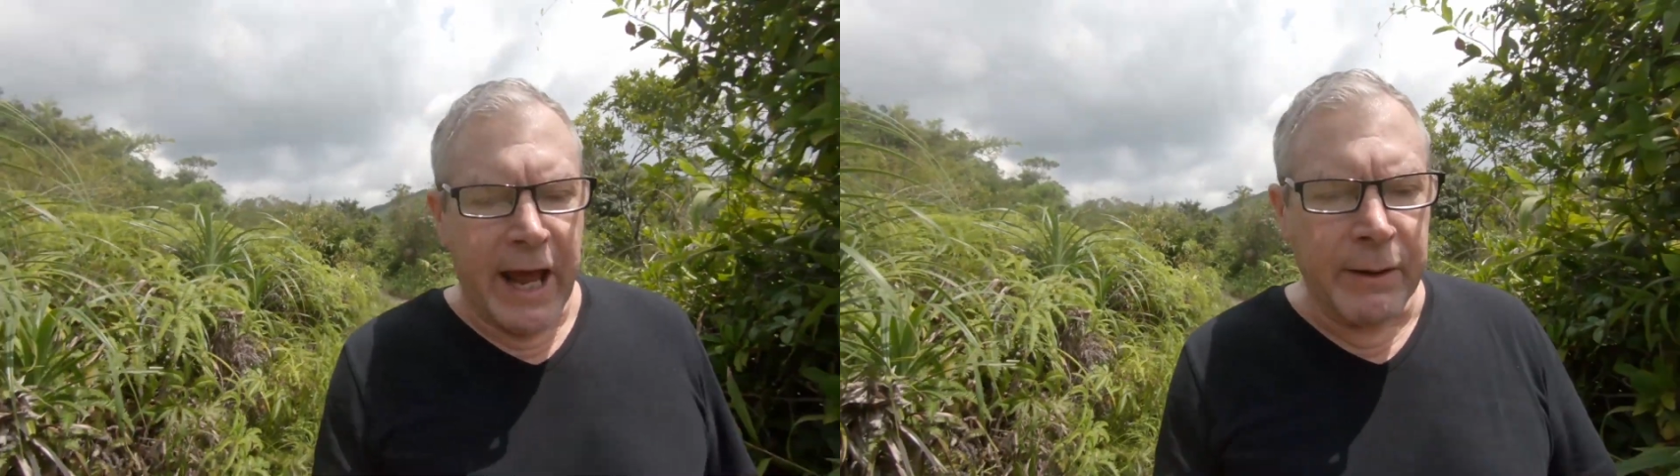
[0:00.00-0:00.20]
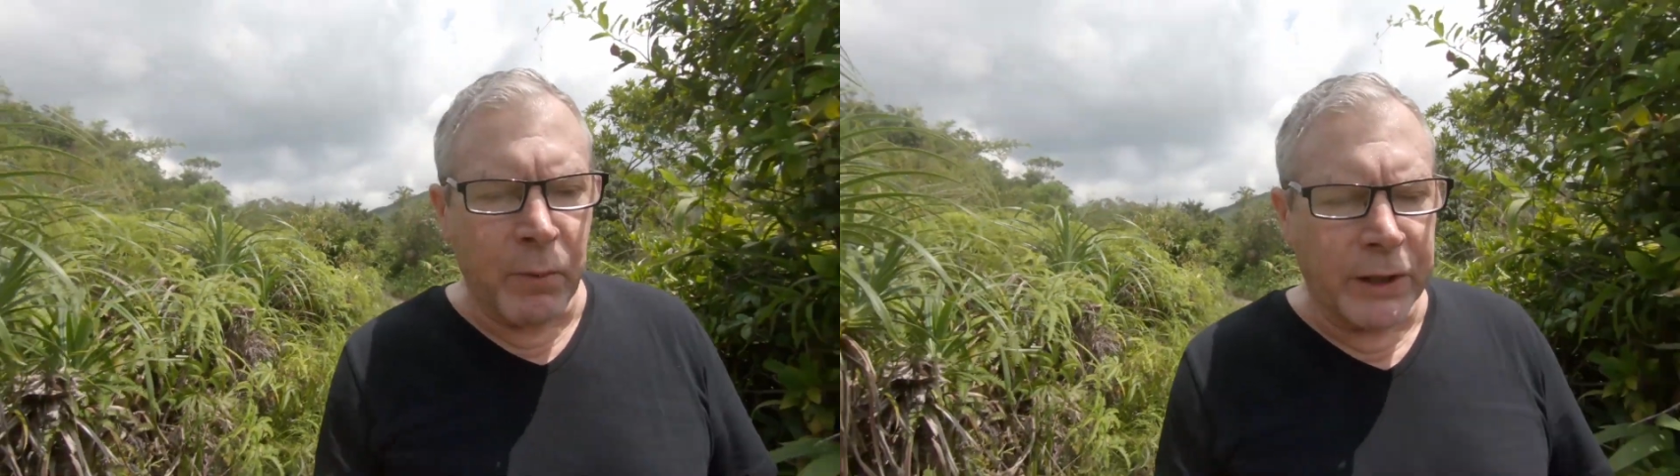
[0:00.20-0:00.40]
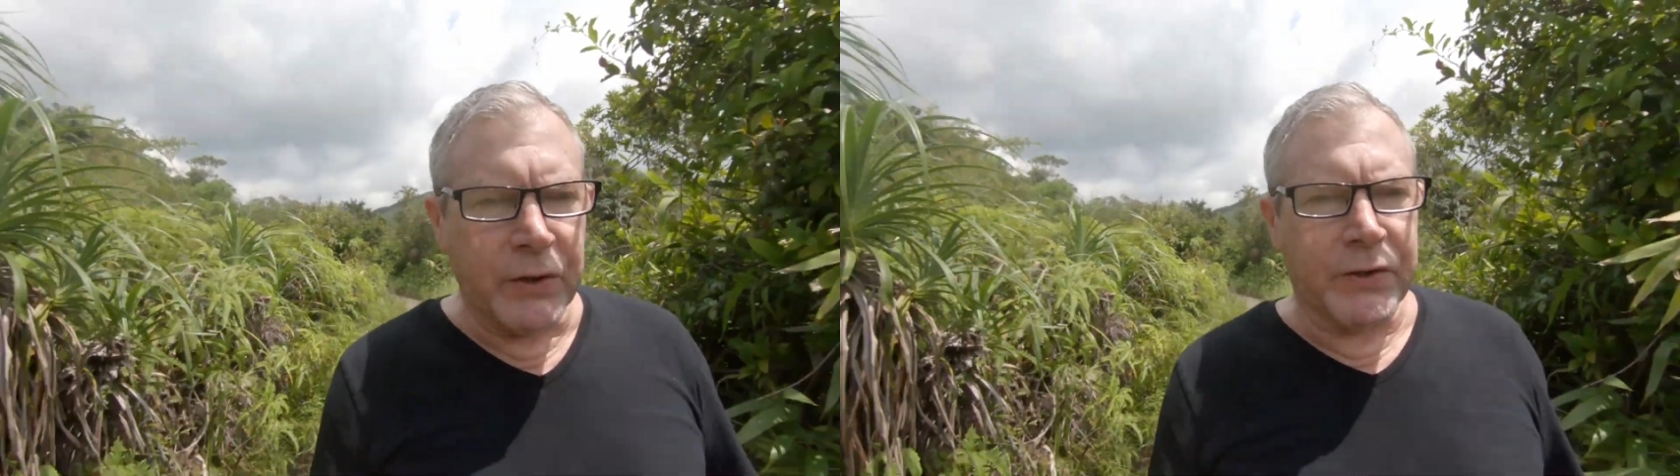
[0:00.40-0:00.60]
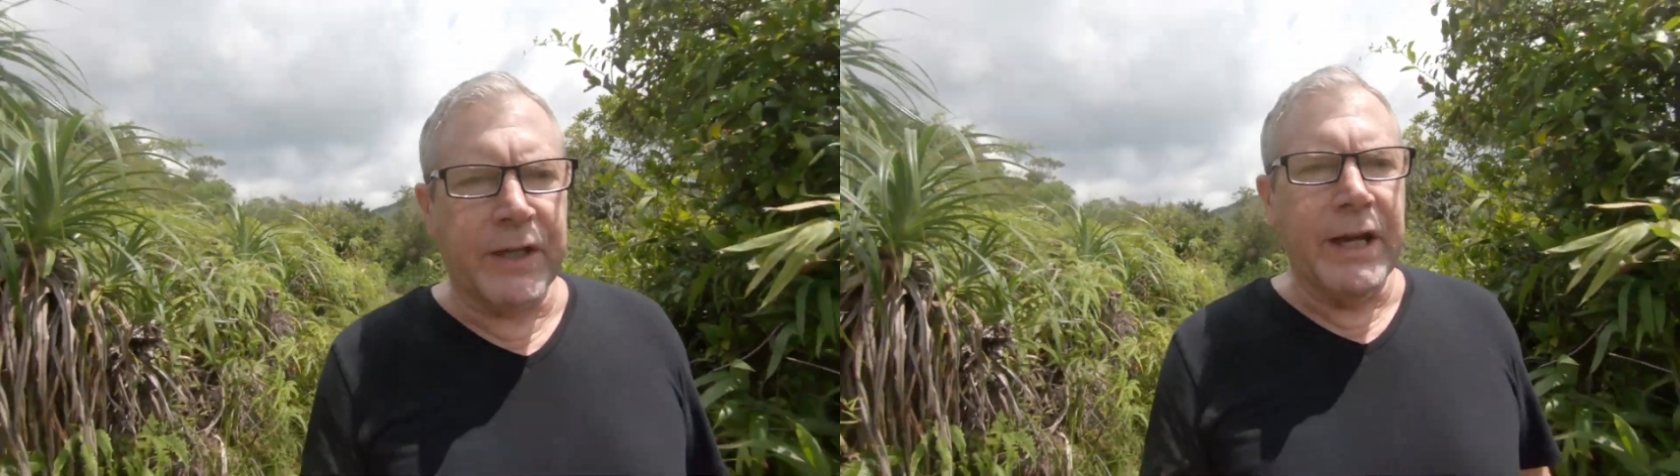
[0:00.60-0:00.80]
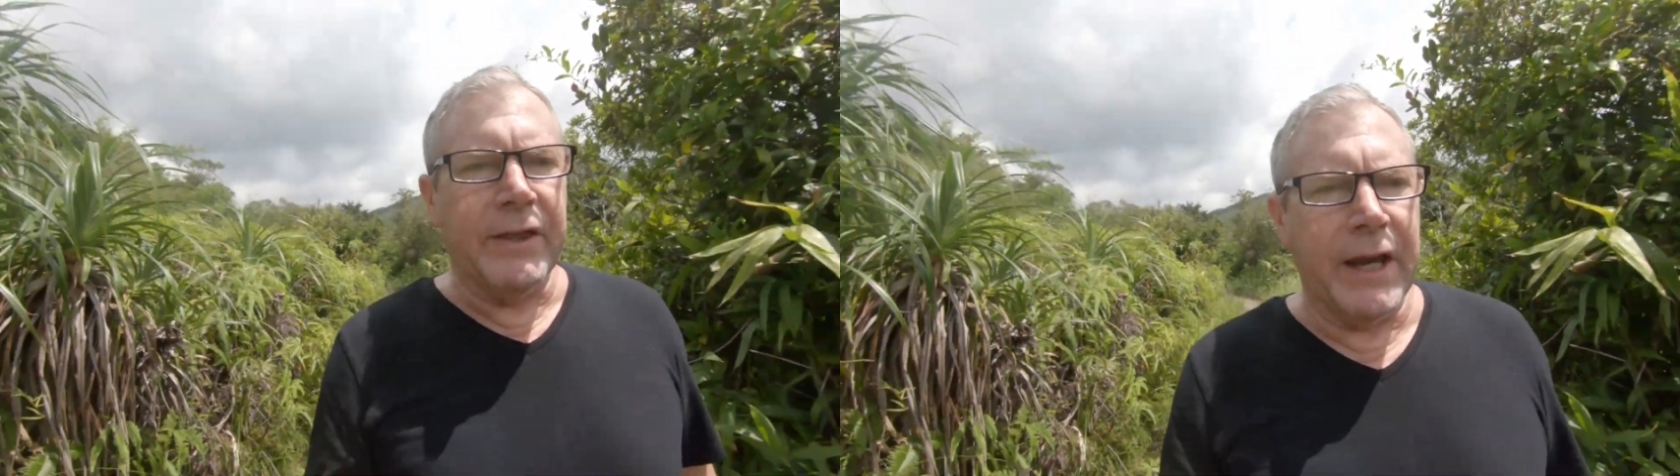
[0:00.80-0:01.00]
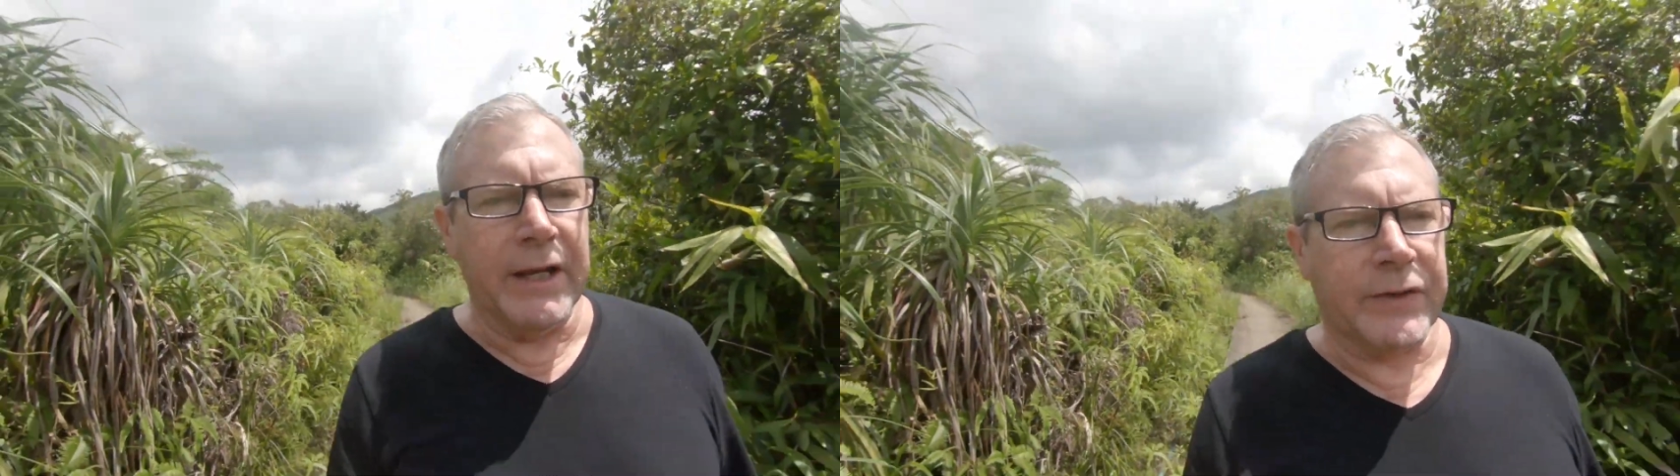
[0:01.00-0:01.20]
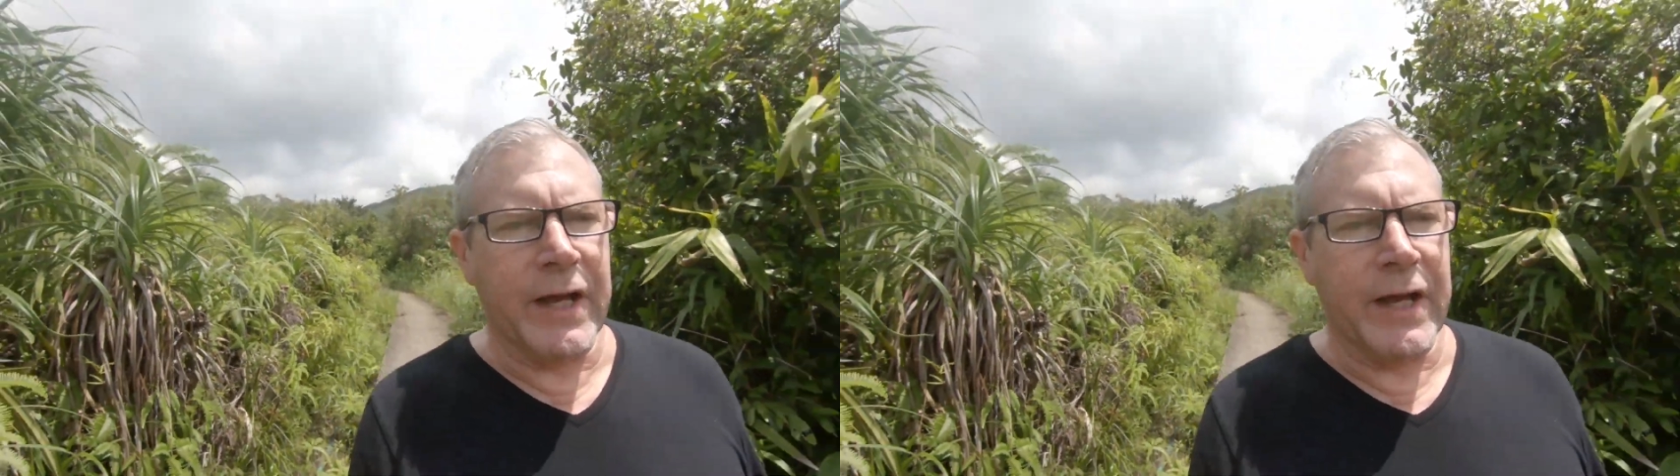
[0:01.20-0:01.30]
And what you see then is